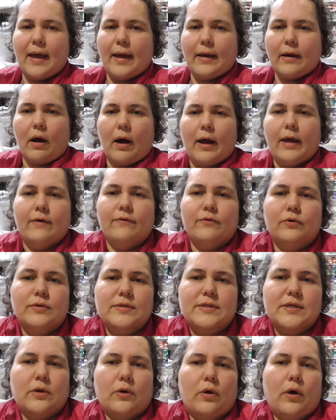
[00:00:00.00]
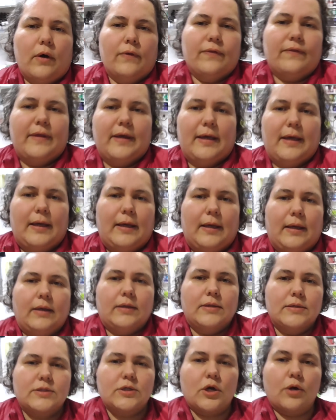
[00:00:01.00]
then I have also got
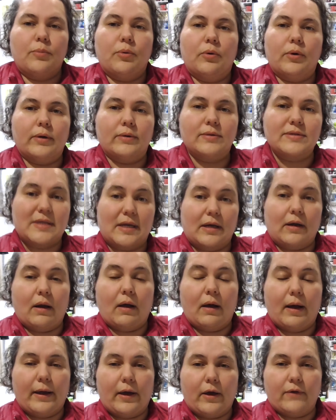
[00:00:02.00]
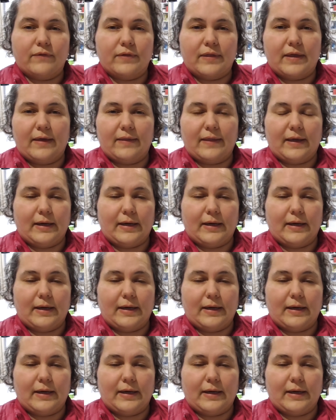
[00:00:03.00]
the soap oils and lye over there.